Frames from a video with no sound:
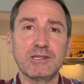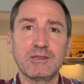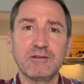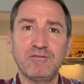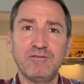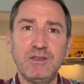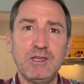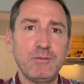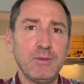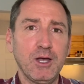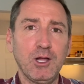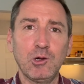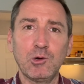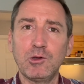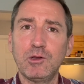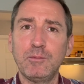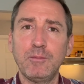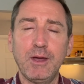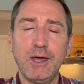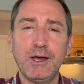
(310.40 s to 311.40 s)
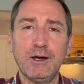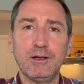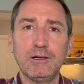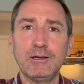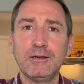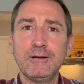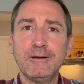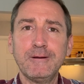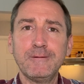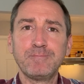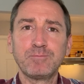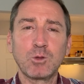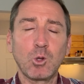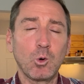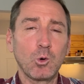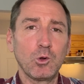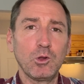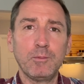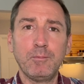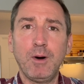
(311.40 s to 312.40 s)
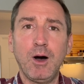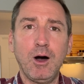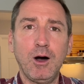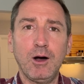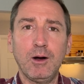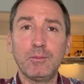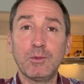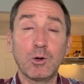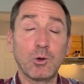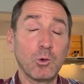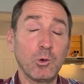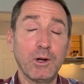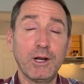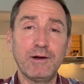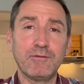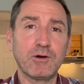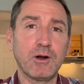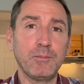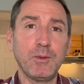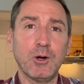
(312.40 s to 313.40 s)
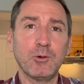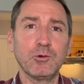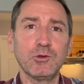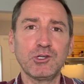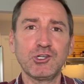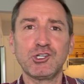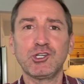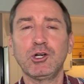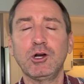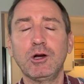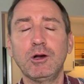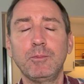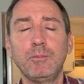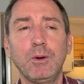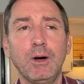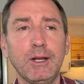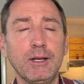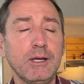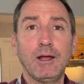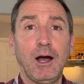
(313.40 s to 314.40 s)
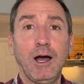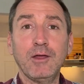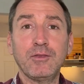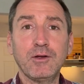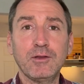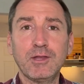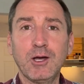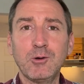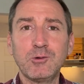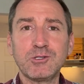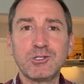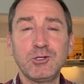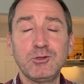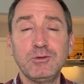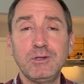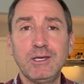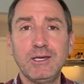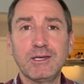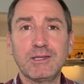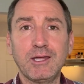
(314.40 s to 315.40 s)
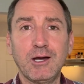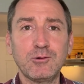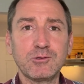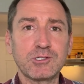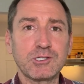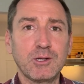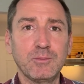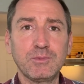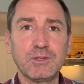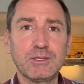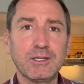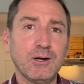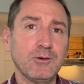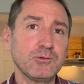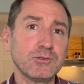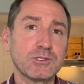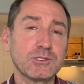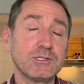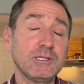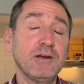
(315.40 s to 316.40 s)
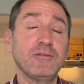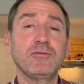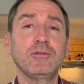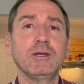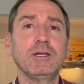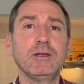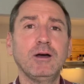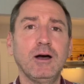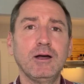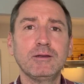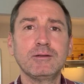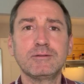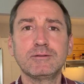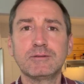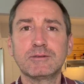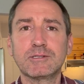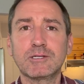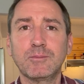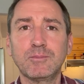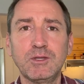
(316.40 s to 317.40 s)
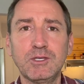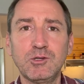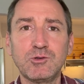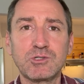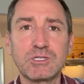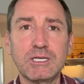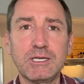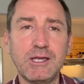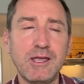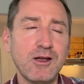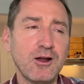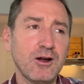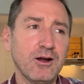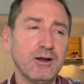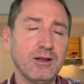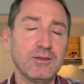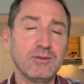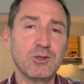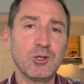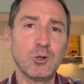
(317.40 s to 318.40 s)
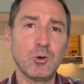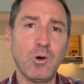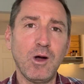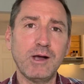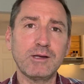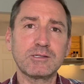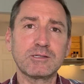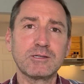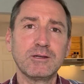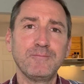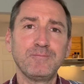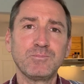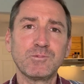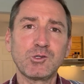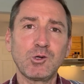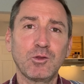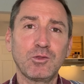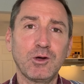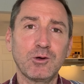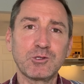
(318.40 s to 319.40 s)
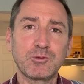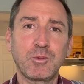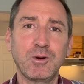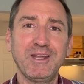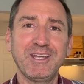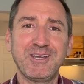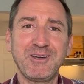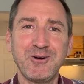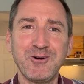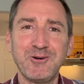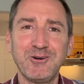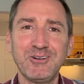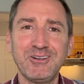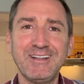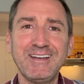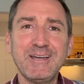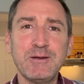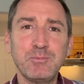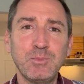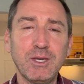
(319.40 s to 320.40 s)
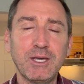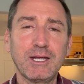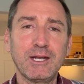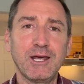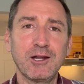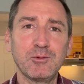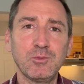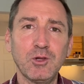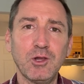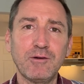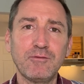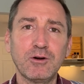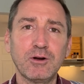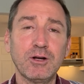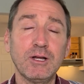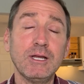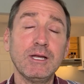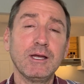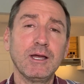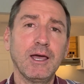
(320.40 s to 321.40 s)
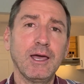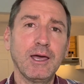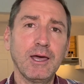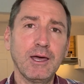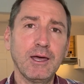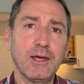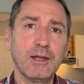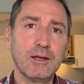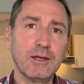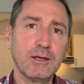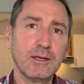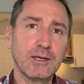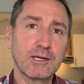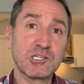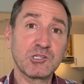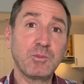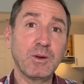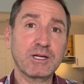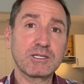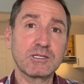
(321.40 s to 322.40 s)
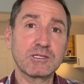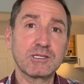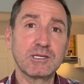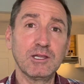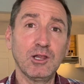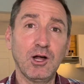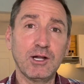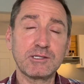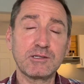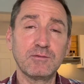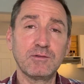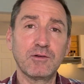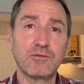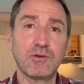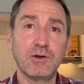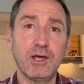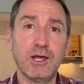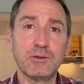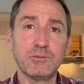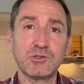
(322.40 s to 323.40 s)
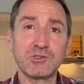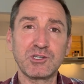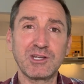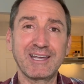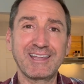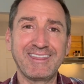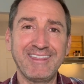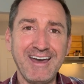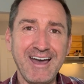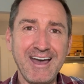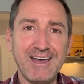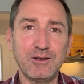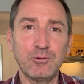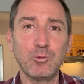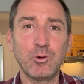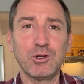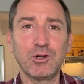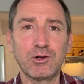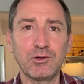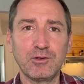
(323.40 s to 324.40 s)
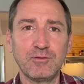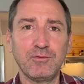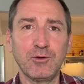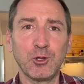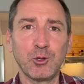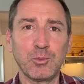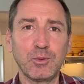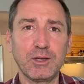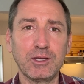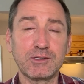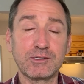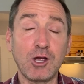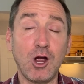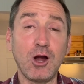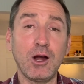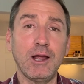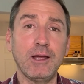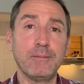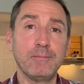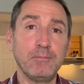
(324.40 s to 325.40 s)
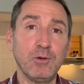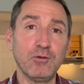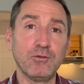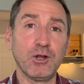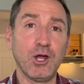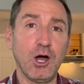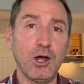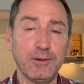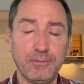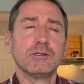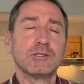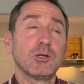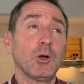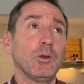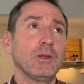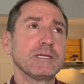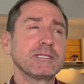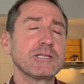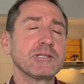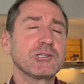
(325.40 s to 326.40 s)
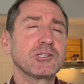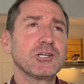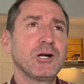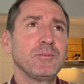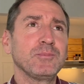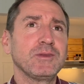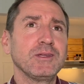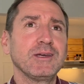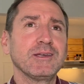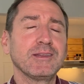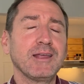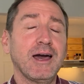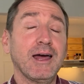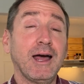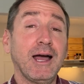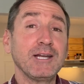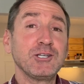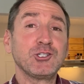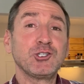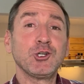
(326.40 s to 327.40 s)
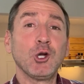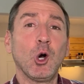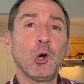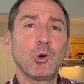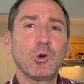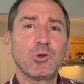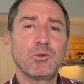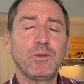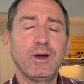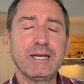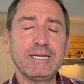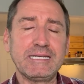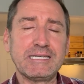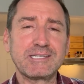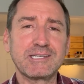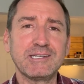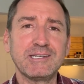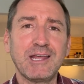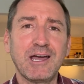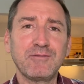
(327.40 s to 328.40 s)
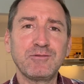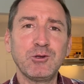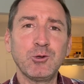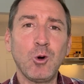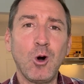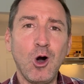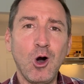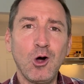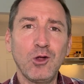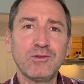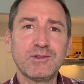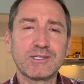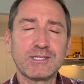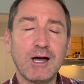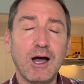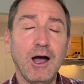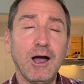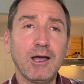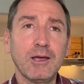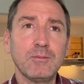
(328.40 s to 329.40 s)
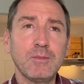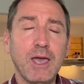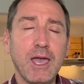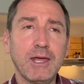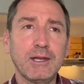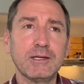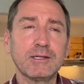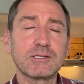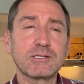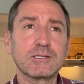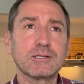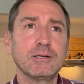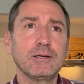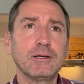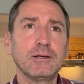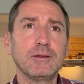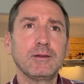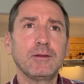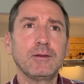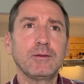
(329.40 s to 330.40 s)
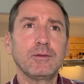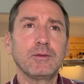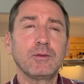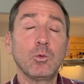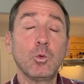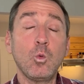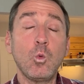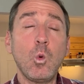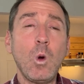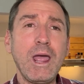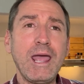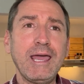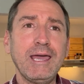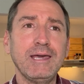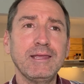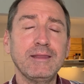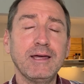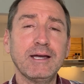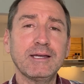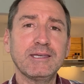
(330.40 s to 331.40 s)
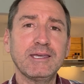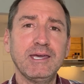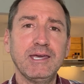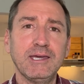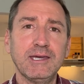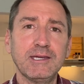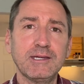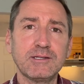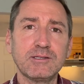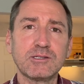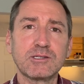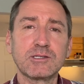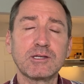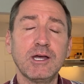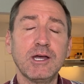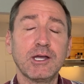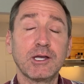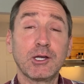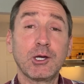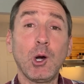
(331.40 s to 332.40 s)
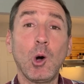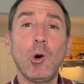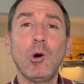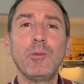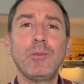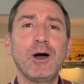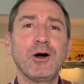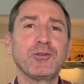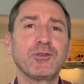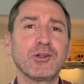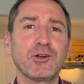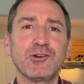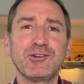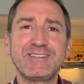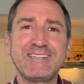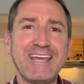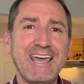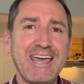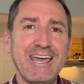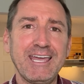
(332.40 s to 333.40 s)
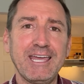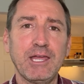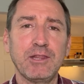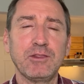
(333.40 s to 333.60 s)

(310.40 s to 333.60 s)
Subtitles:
the female or the male or the mom or whatever, I'm not really sure. But I thought that was unique. That was something that was definitely not something you see here in the US. So I thought it was pretty cool being an animal lover, and expect to see lots of different animals like that when you're in the Philippines. All right, moving on. So this is something that I joke with my niece and nephew all the time, and it's the way that kids go about their day in